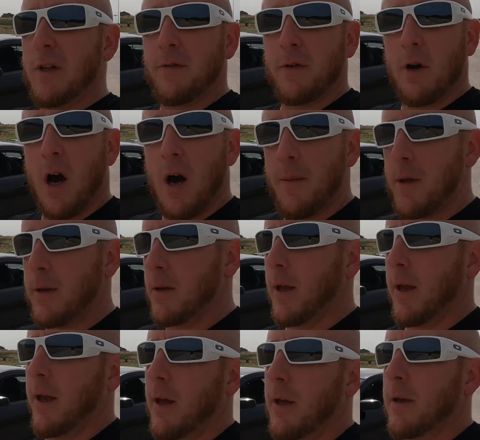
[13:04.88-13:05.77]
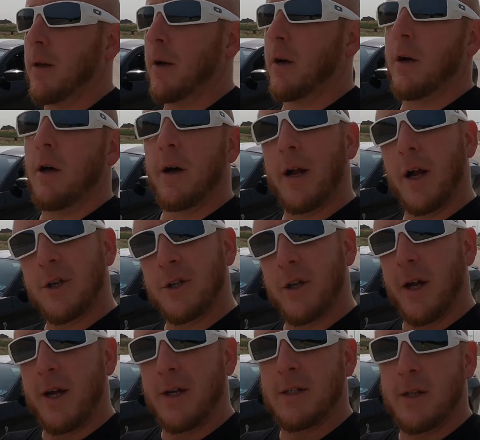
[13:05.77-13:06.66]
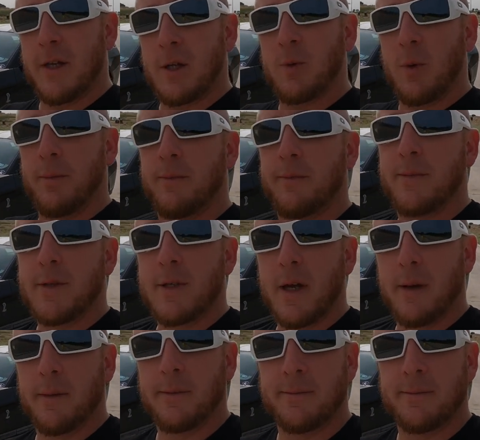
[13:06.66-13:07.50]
a comment, and I'll catch you guys in the next one. See ya.